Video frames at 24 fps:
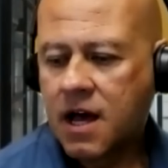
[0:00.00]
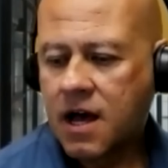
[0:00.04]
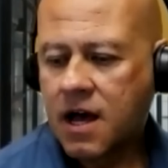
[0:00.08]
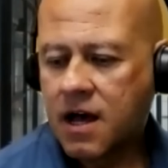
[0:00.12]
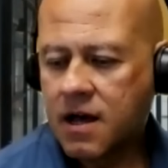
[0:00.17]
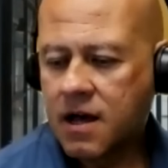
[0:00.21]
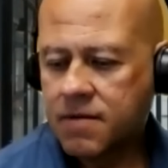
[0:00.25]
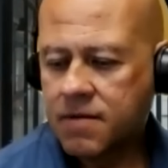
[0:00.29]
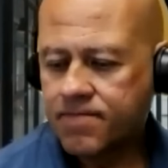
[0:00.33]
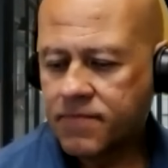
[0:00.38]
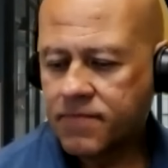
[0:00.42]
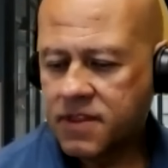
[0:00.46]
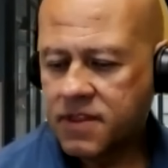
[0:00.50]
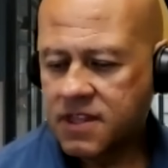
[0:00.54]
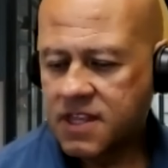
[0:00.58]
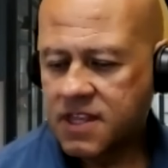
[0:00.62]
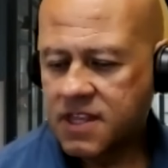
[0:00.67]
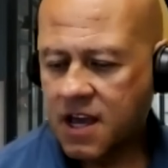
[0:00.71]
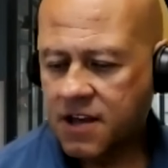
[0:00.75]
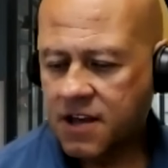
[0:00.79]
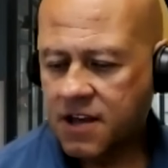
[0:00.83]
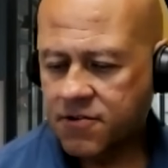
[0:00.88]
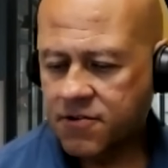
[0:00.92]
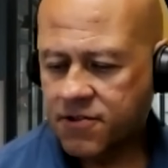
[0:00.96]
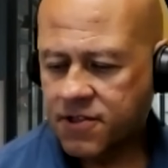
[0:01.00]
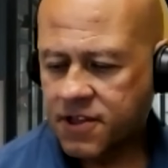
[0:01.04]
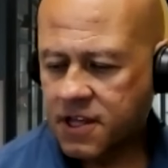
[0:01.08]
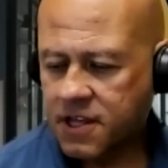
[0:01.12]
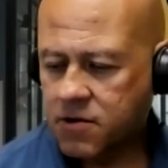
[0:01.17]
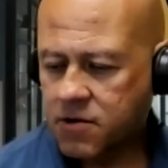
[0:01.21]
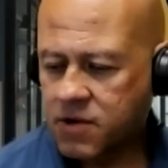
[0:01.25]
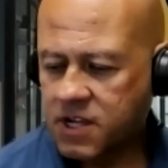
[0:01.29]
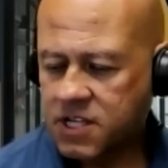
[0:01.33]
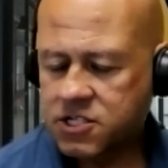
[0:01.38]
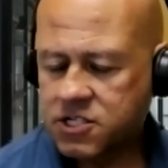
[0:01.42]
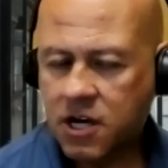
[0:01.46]
The other thing
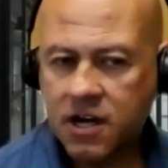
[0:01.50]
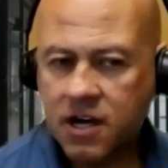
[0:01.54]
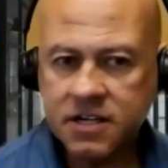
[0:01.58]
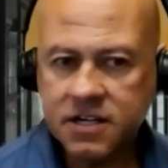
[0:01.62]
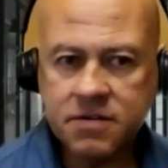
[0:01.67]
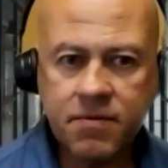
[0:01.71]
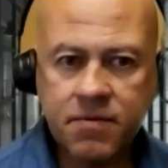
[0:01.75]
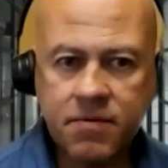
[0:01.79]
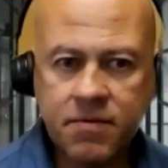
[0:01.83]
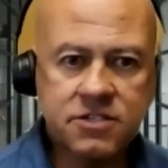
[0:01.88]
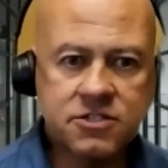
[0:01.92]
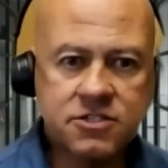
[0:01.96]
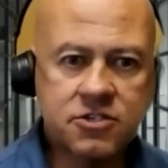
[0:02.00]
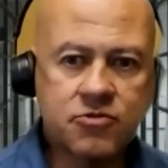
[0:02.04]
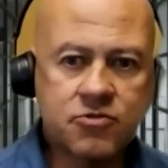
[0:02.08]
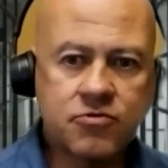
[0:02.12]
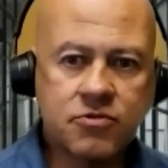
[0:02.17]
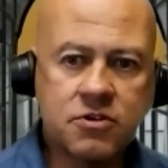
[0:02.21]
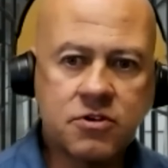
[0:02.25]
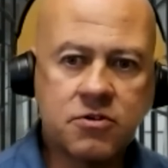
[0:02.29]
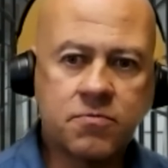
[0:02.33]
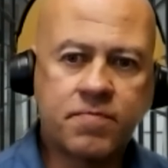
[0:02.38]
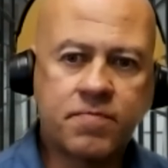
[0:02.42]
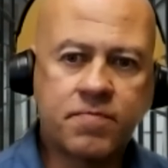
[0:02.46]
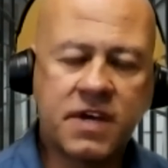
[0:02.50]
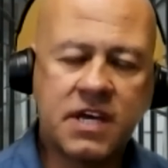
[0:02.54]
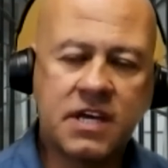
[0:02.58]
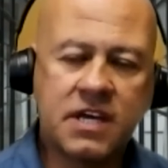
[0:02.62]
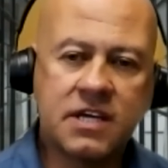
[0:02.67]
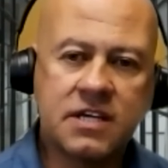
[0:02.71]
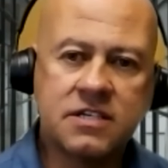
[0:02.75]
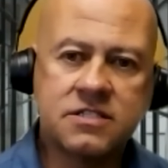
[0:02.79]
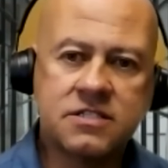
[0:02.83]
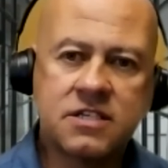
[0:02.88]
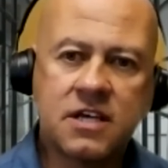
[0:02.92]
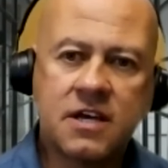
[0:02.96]
that we talked about as a group
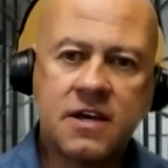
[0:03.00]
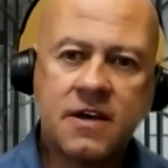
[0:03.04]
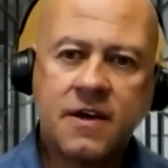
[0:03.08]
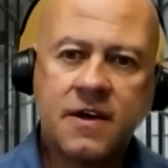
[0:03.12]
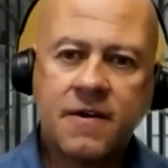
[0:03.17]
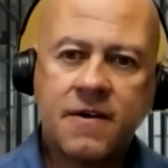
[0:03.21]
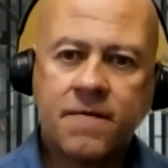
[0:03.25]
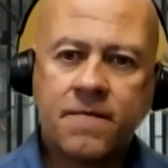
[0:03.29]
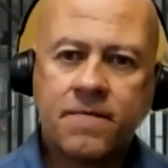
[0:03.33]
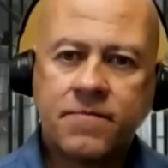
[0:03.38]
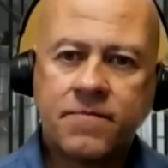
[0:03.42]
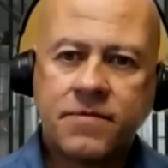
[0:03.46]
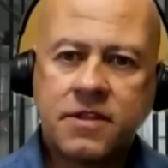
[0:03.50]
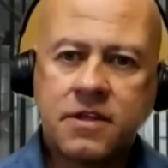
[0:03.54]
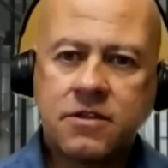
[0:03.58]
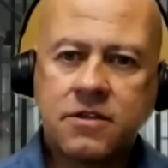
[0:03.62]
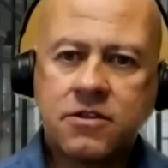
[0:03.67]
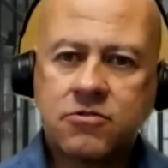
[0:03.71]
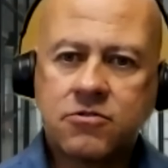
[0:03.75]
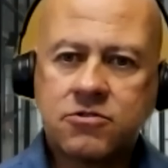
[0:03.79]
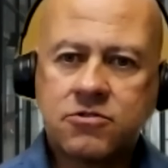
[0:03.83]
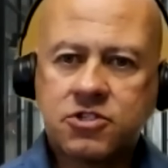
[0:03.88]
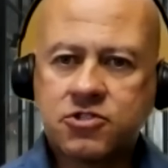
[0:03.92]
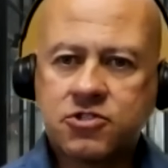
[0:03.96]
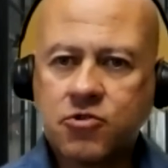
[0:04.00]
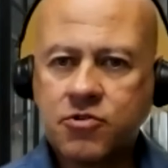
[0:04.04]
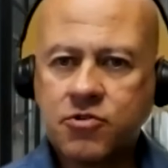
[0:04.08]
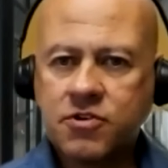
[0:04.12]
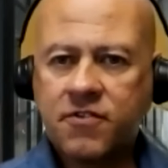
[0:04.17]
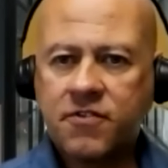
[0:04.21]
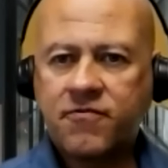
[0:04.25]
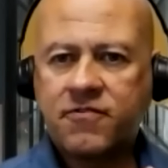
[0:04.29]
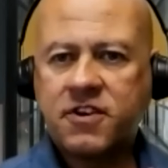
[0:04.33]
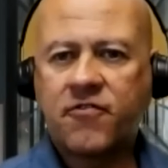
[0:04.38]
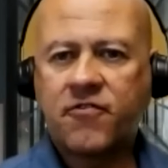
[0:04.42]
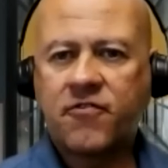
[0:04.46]
is there's
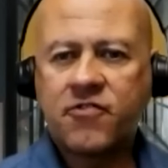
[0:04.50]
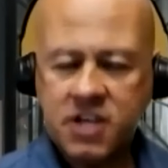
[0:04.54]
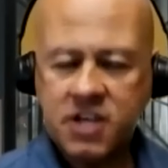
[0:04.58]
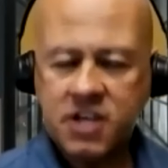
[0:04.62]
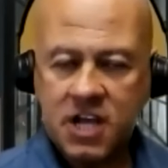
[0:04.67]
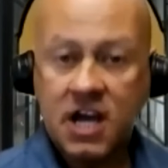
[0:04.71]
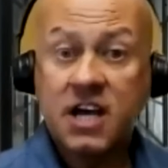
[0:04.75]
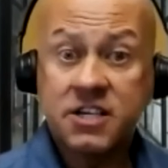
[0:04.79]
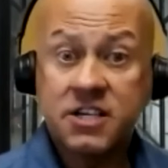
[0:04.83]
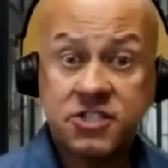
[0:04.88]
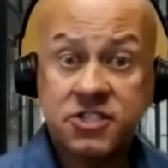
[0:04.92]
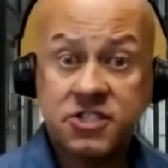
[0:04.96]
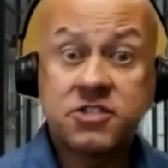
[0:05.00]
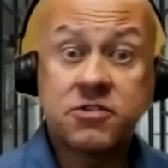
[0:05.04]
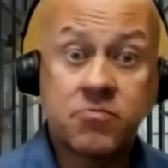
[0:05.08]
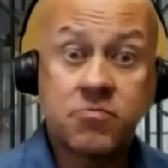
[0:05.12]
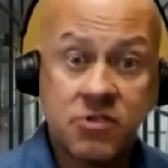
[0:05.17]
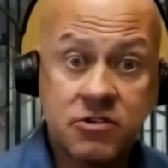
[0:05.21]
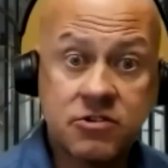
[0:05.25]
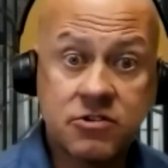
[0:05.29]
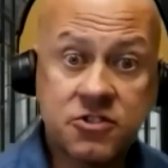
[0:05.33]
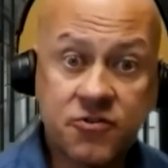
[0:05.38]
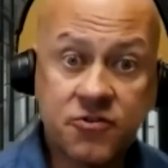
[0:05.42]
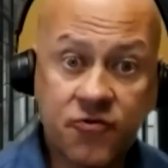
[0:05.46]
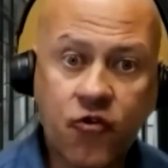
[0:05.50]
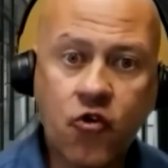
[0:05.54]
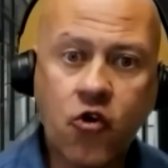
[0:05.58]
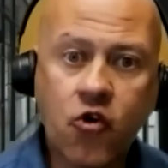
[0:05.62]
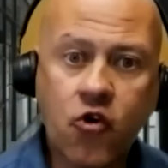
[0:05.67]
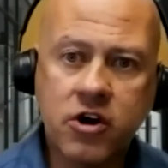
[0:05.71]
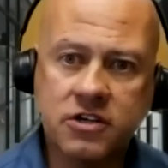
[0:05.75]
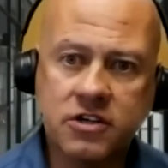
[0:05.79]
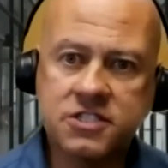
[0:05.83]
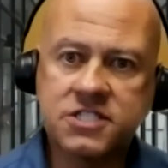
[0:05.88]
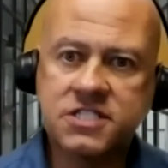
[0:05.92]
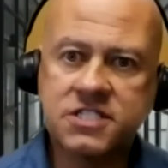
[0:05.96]
sort of different customers
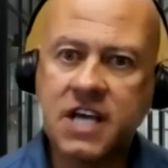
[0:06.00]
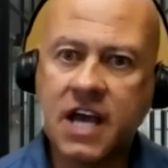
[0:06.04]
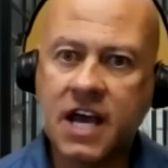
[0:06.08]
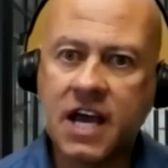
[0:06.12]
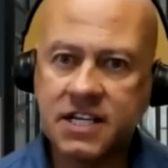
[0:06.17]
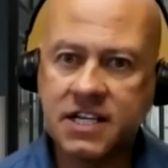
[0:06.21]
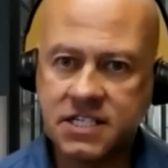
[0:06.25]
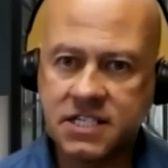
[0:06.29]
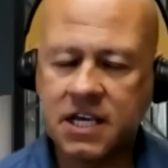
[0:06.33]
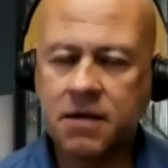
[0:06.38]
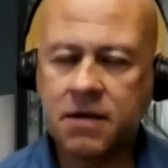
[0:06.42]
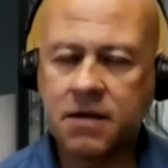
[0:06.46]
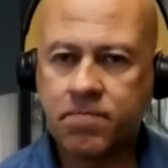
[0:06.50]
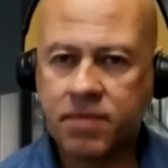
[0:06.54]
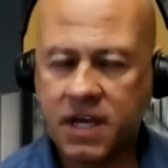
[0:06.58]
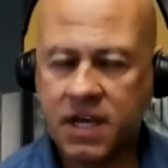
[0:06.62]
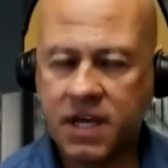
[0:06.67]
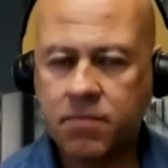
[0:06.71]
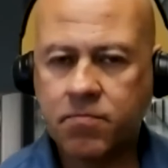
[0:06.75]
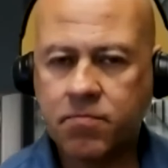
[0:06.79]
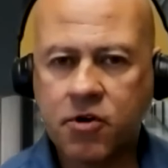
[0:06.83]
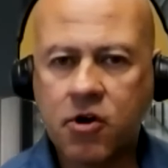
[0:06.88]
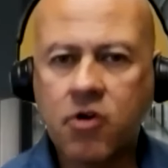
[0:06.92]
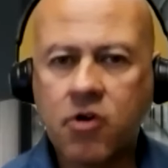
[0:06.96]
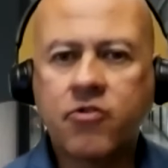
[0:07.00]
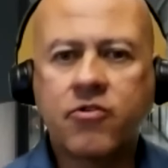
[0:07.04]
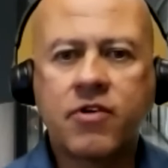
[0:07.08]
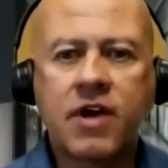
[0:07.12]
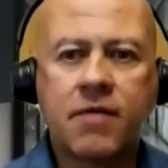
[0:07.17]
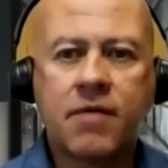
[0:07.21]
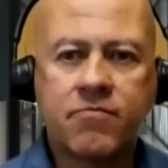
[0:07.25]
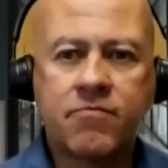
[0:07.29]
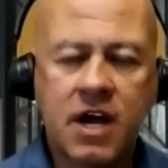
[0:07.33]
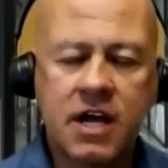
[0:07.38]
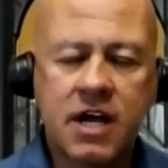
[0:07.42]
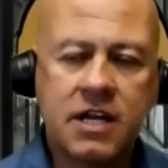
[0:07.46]
for our CITP
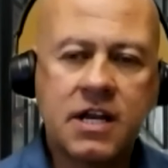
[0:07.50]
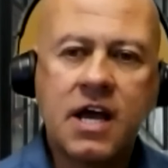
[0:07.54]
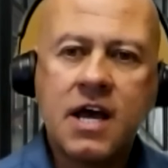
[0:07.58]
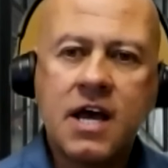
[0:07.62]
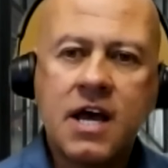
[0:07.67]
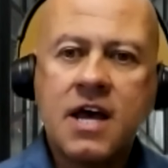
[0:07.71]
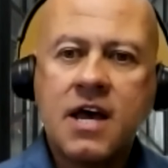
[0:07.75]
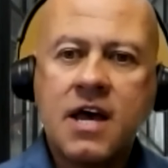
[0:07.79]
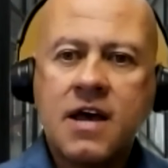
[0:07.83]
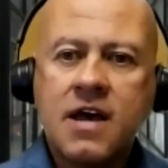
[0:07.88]
program, right?